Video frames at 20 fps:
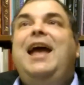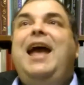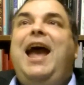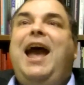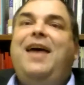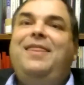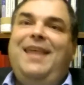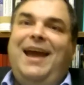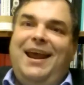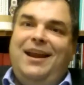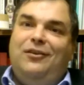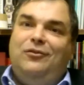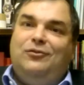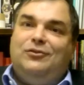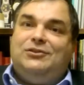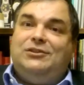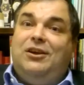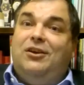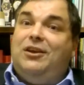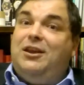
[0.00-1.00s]
And that
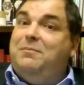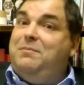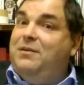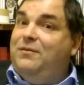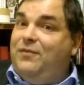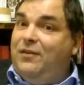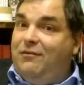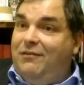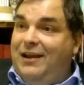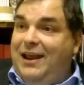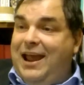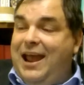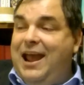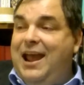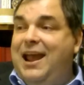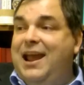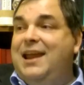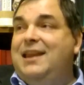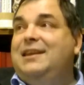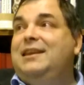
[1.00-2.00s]
also can be very
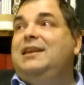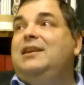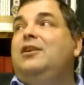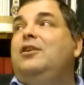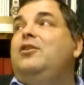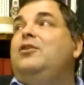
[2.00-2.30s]
handy.